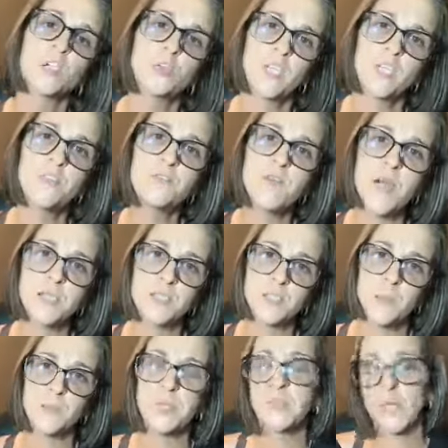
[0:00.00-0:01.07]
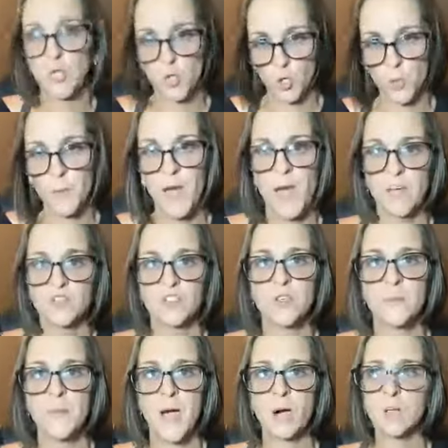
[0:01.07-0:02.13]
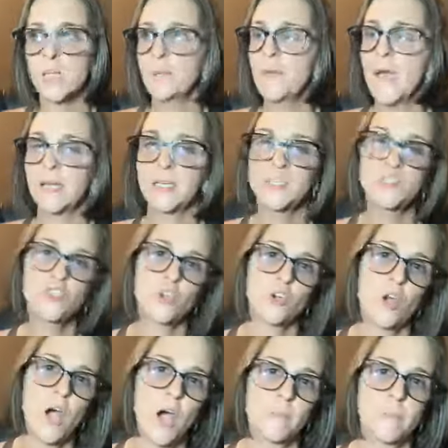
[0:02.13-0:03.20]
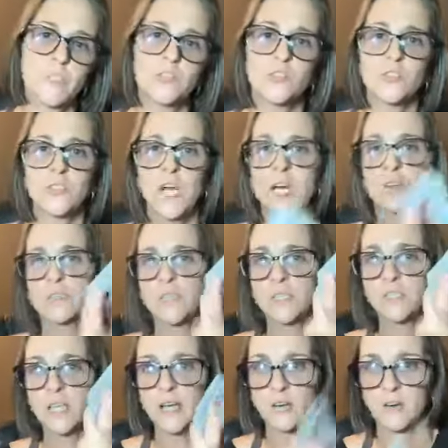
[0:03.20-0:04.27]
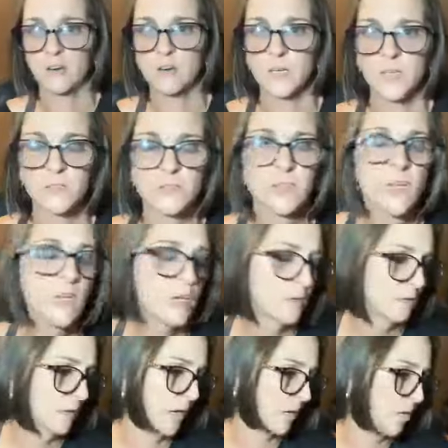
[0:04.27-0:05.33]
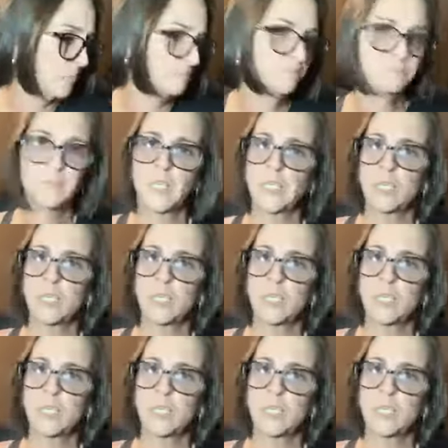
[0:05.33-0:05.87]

You need to find something that you're passionate about. Get back into your hobbies, learn how to read tarot cards, watch